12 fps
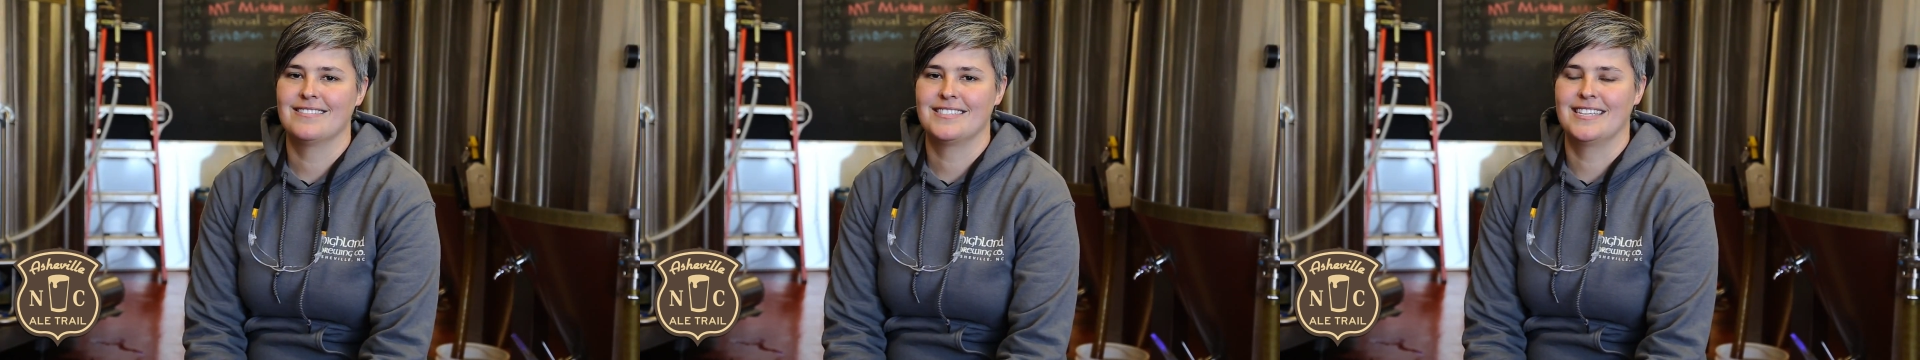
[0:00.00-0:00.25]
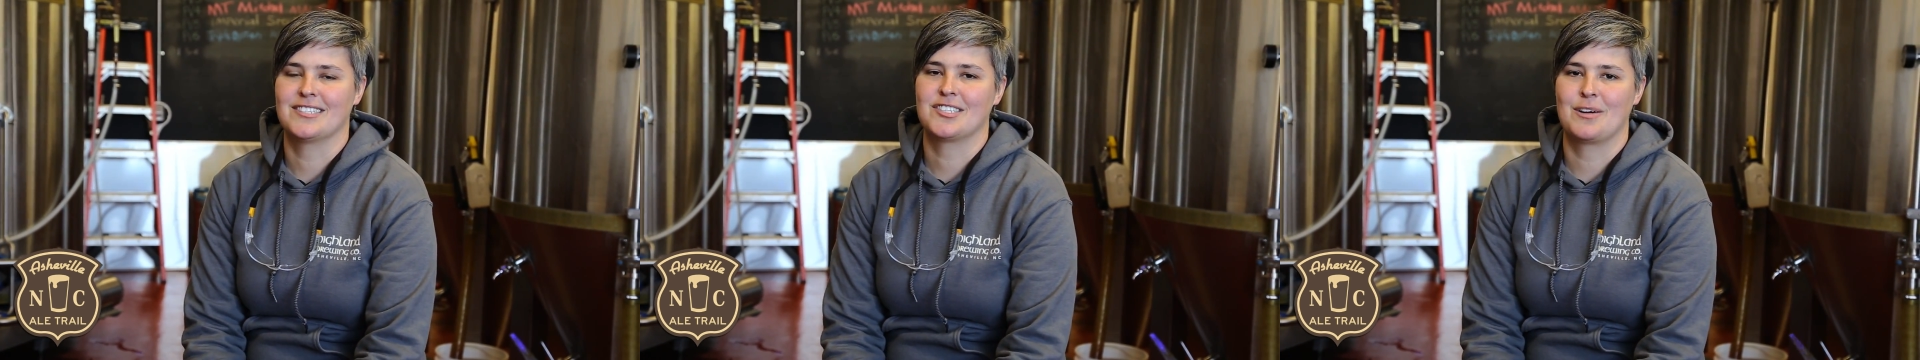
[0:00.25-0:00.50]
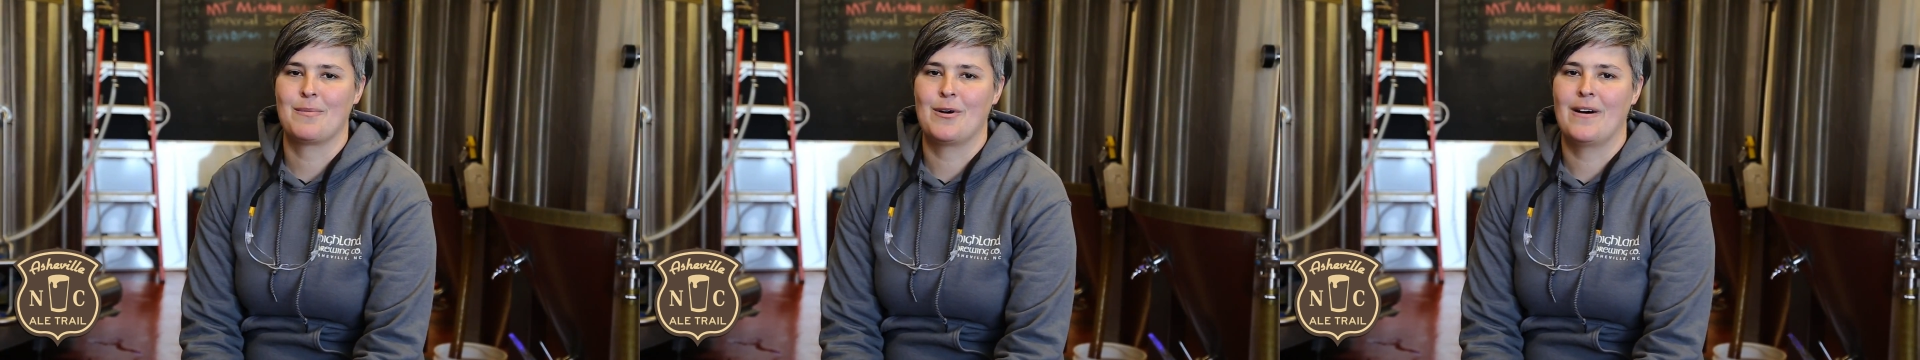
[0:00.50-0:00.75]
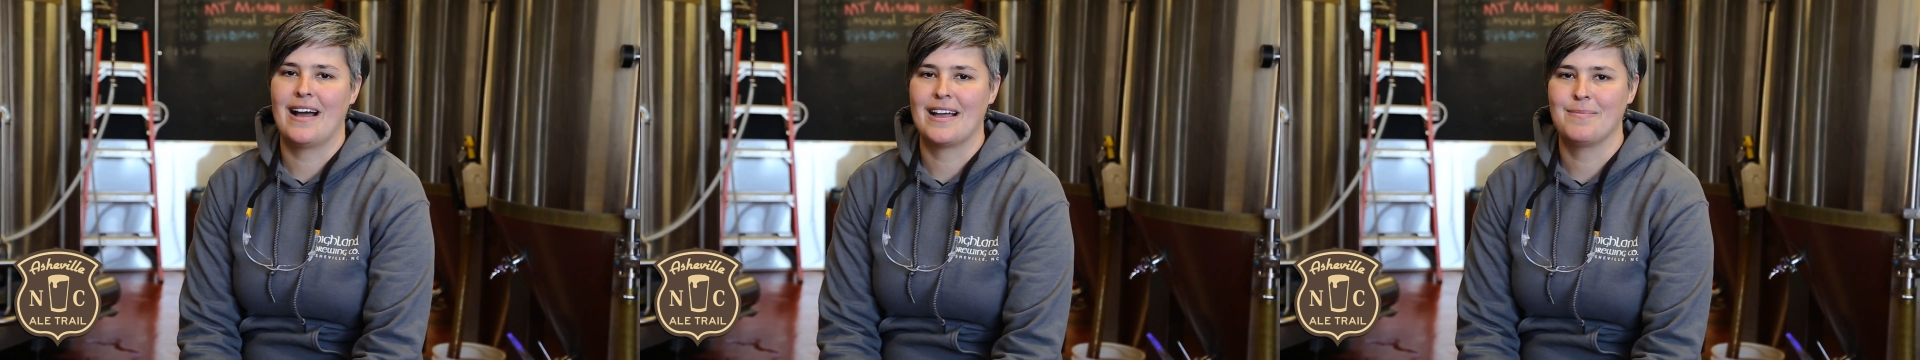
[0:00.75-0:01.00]

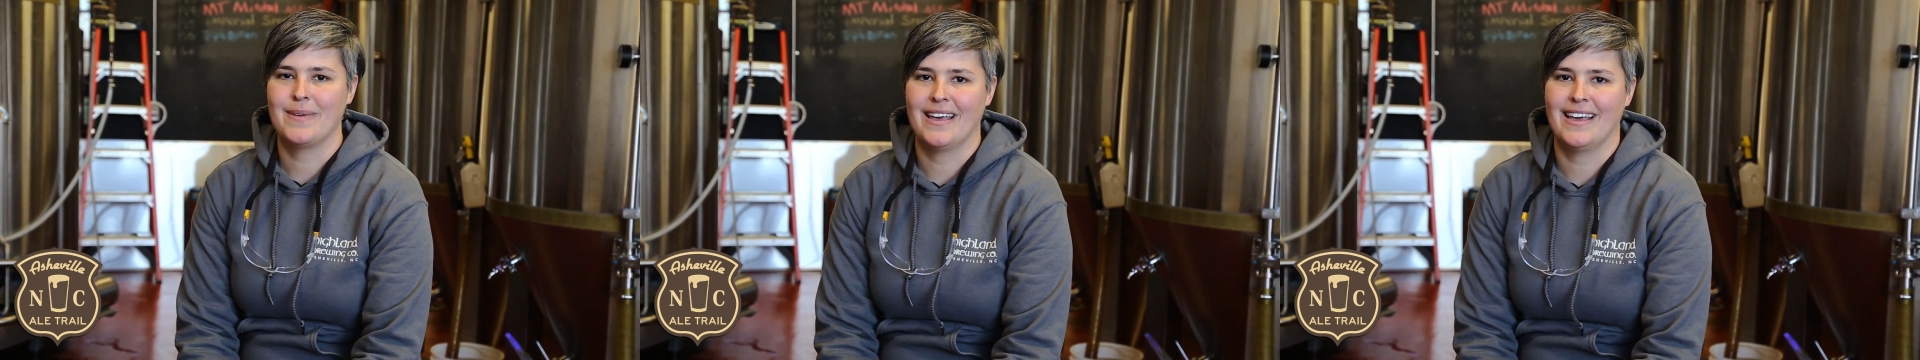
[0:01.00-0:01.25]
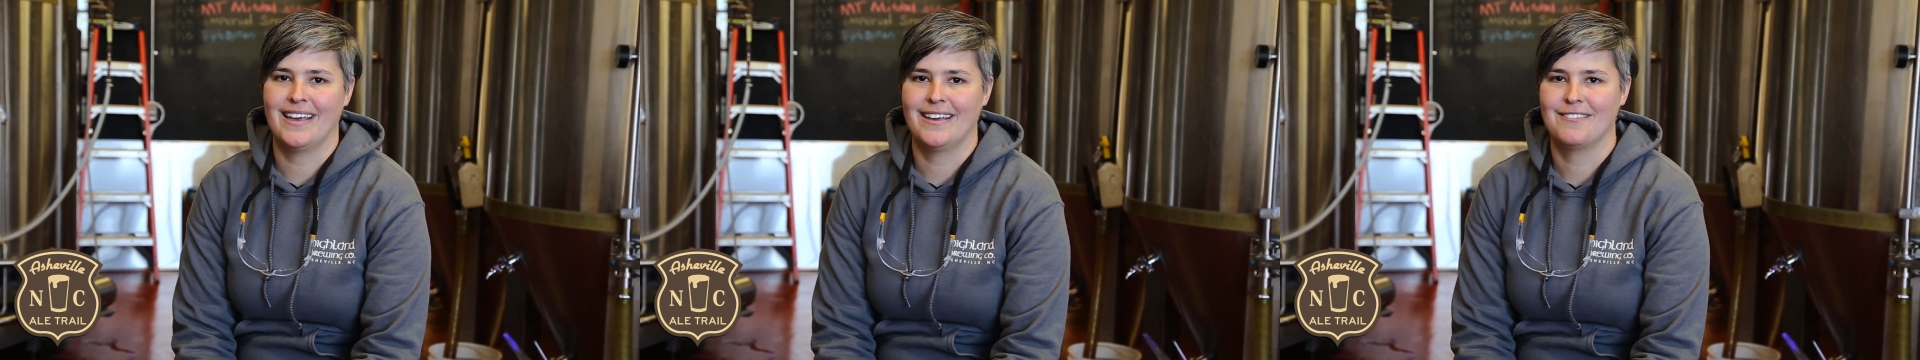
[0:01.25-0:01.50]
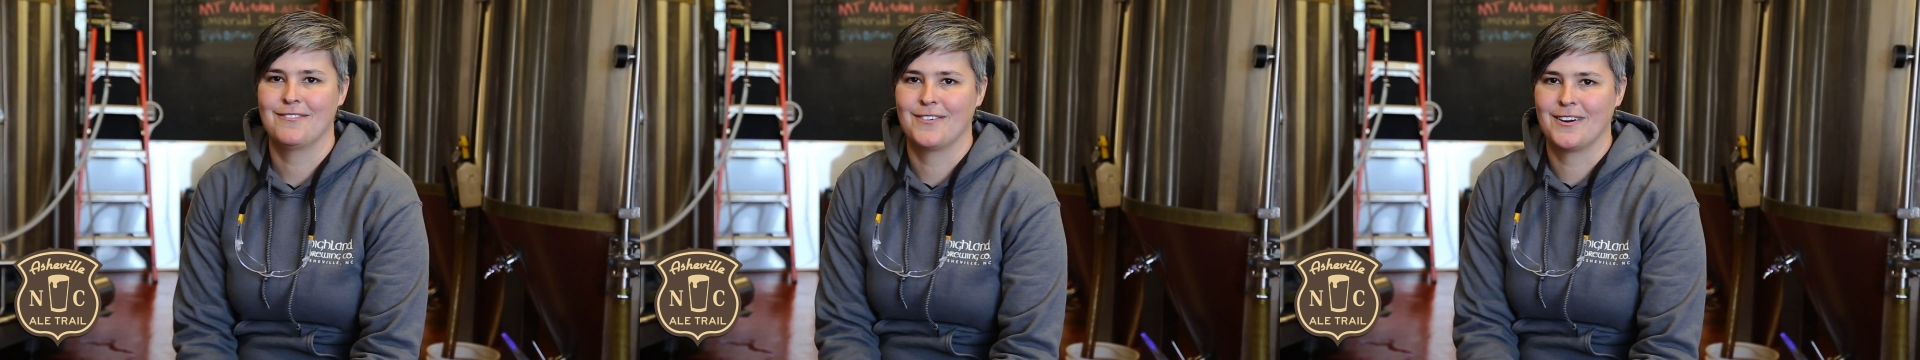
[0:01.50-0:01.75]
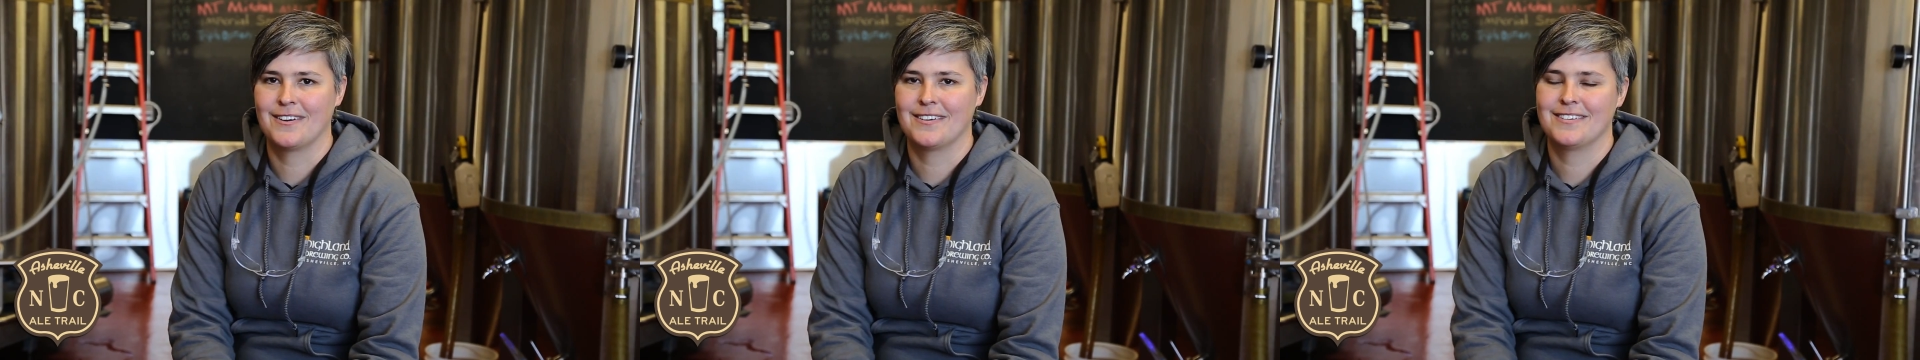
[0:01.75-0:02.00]
sessionable IPA
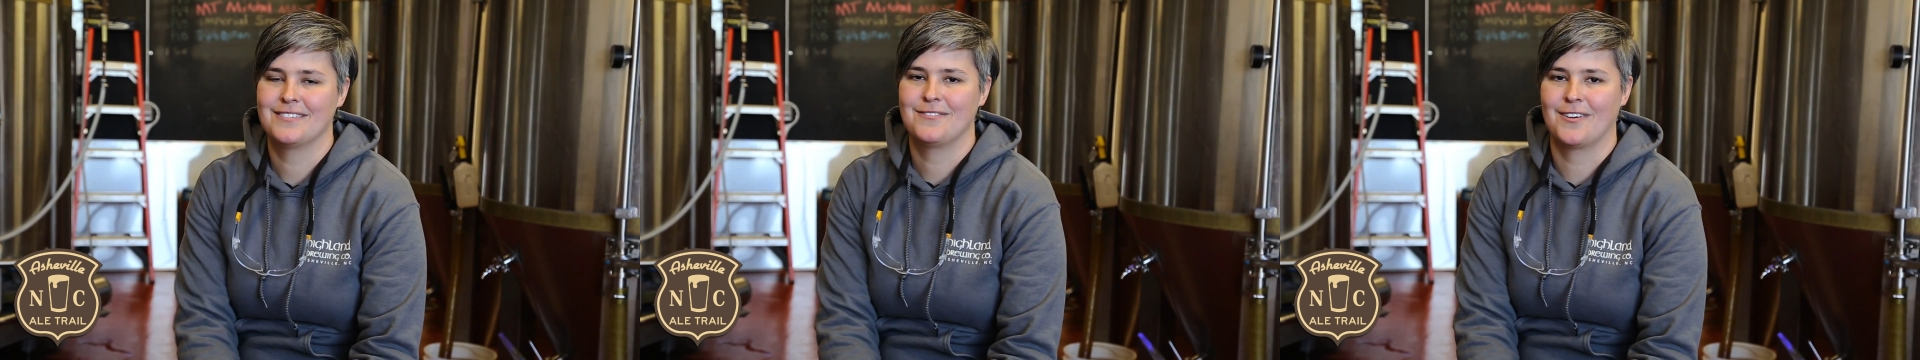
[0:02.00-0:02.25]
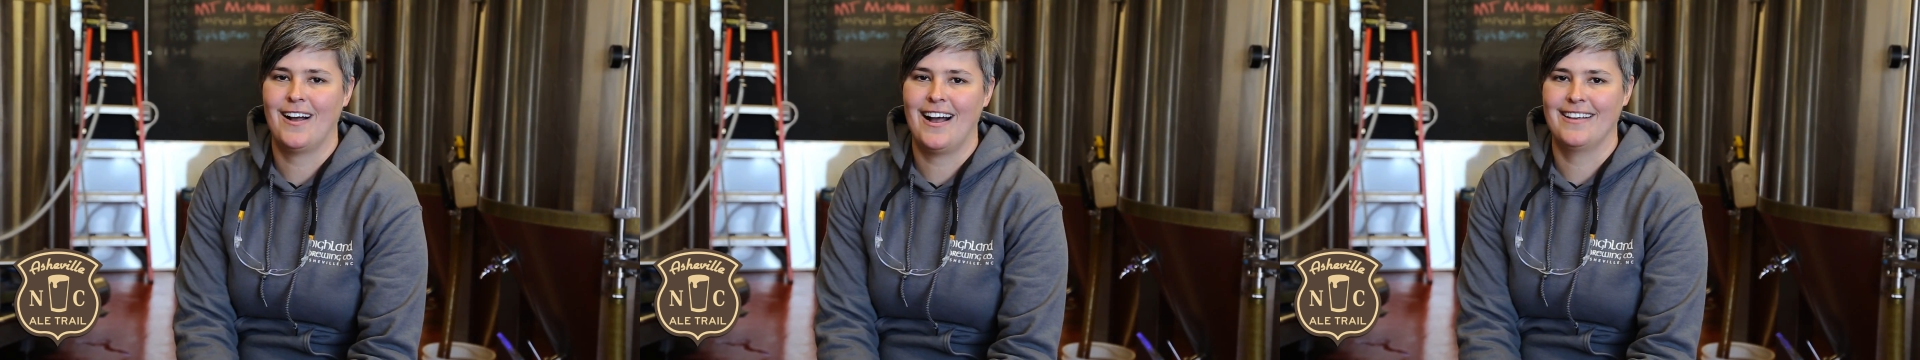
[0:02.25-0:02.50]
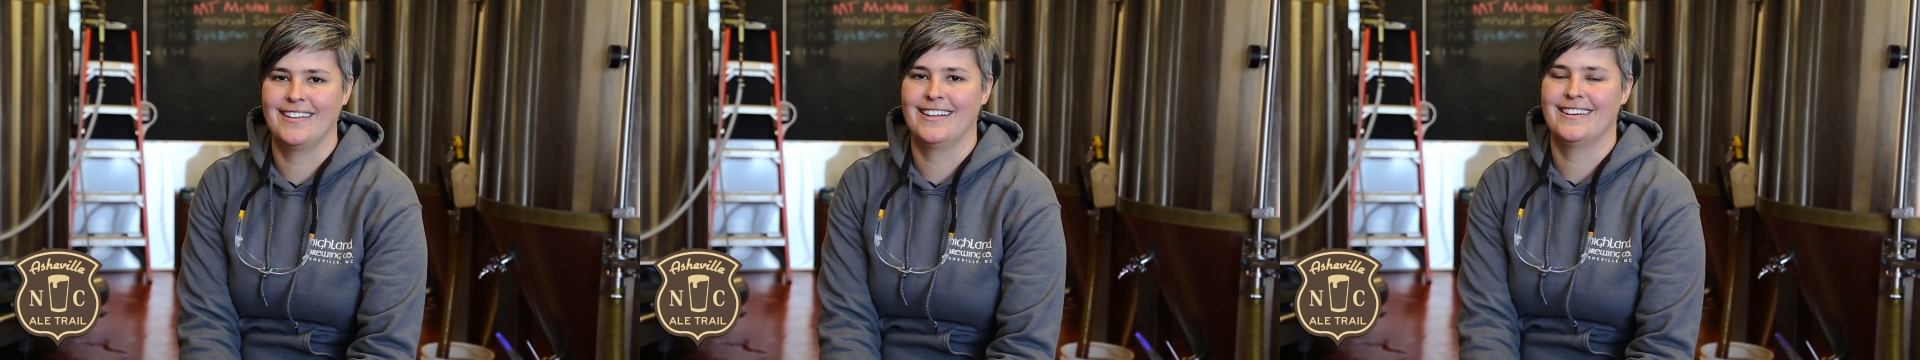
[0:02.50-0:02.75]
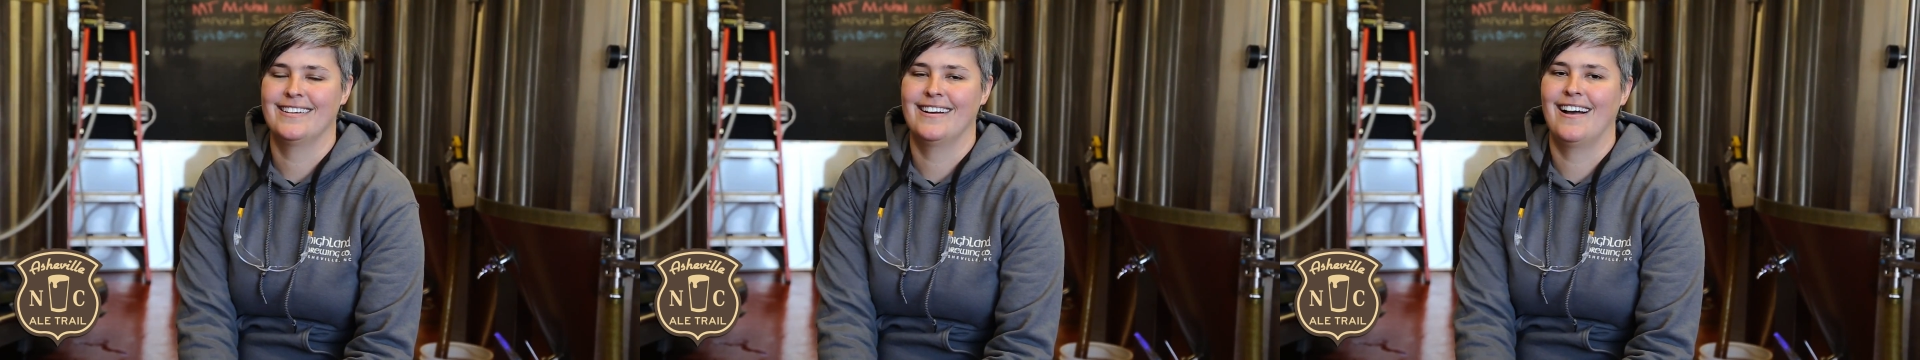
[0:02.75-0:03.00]
for Highland.